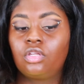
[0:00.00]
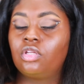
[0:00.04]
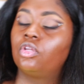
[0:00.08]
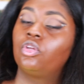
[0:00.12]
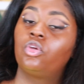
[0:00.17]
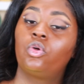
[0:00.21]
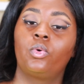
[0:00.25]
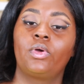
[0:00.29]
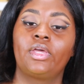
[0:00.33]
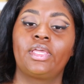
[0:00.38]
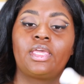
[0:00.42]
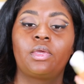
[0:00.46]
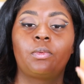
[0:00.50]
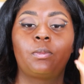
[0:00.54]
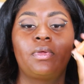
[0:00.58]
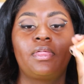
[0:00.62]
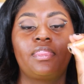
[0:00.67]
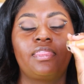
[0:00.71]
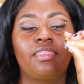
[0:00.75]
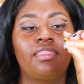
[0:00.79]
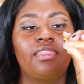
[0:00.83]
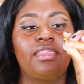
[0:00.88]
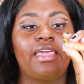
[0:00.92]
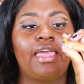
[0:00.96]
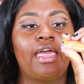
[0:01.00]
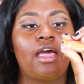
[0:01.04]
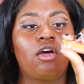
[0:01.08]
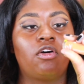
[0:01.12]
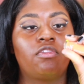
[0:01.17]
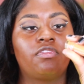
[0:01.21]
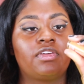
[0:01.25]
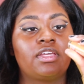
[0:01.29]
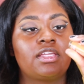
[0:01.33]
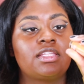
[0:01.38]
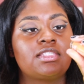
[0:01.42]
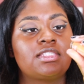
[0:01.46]
Going in with the
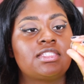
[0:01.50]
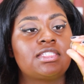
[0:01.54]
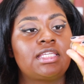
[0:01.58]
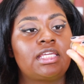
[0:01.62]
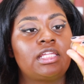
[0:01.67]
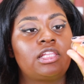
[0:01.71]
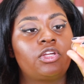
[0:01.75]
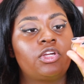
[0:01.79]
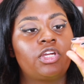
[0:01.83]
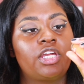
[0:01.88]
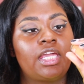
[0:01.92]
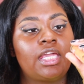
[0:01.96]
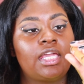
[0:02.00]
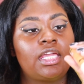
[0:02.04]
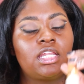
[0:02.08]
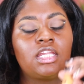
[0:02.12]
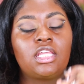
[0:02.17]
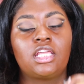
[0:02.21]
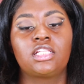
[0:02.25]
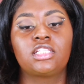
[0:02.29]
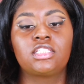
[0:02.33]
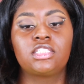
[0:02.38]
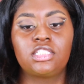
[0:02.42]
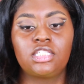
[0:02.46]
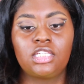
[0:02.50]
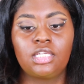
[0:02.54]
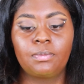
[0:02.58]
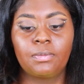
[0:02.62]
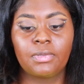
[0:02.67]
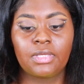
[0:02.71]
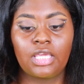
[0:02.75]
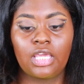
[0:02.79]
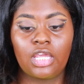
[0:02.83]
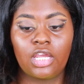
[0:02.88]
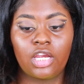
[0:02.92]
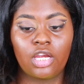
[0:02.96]
e.l.f. concealer in Deep
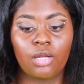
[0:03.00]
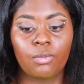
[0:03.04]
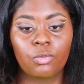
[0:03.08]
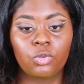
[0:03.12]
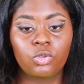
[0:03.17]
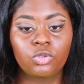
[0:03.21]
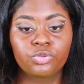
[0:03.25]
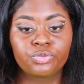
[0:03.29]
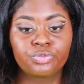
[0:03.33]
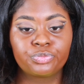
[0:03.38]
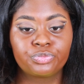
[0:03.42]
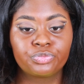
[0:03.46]
Caramel.